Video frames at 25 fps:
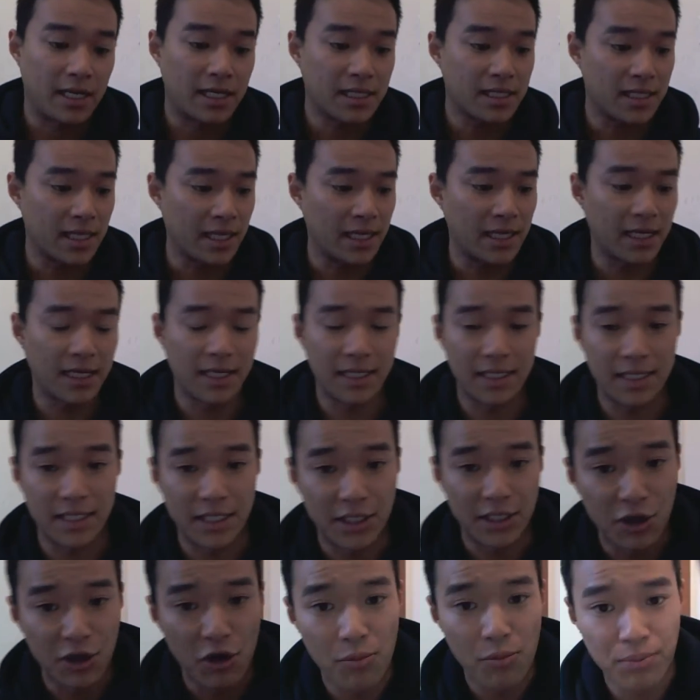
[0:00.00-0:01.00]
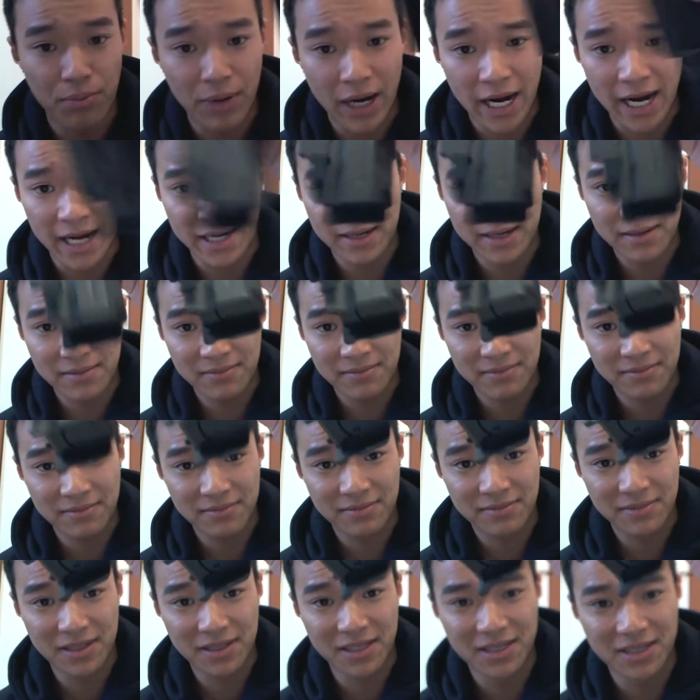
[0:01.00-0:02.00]
this thing is a no brand
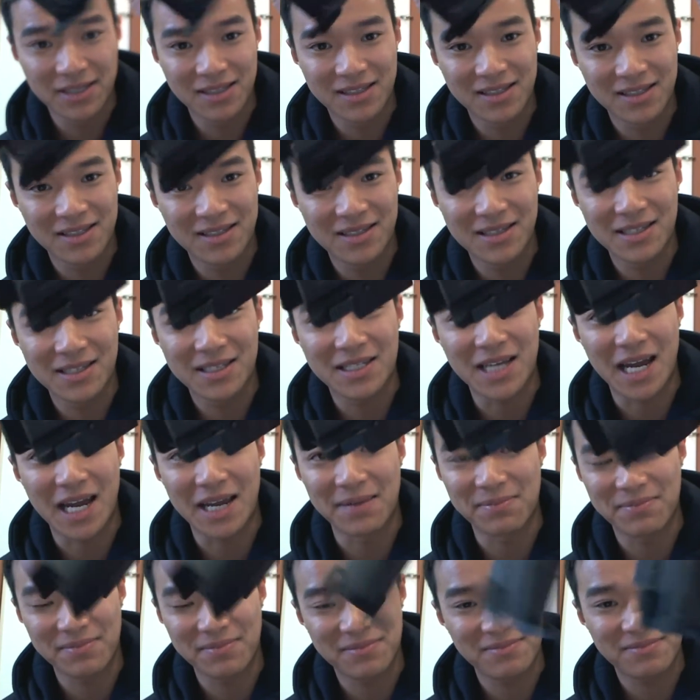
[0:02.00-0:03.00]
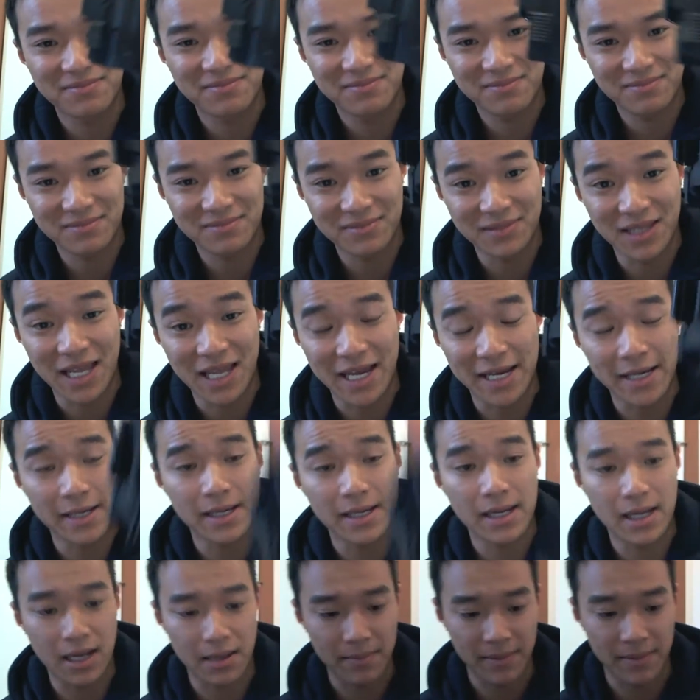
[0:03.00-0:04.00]
type
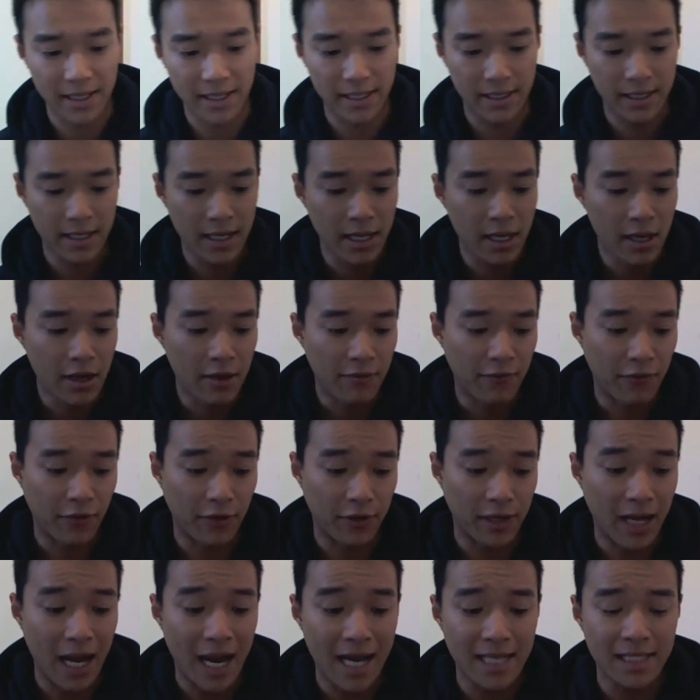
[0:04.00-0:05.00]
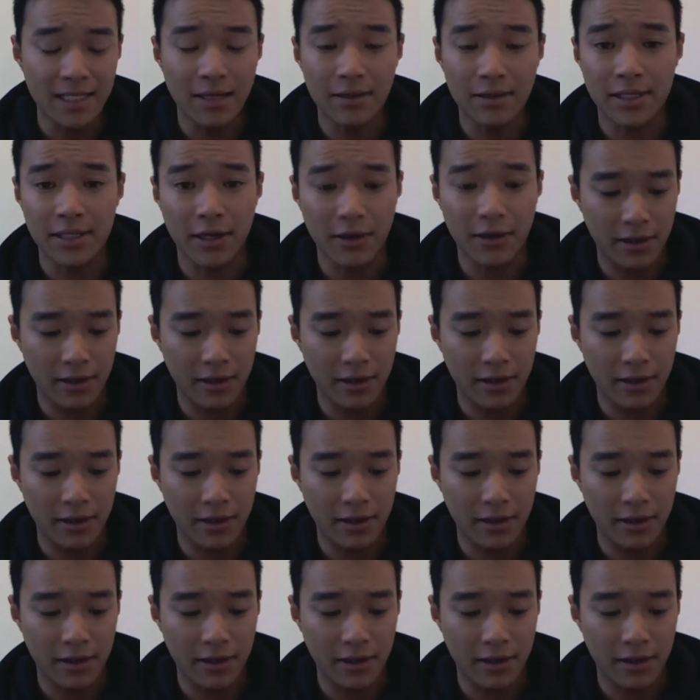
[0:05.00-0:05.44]
light. I mean, for guys out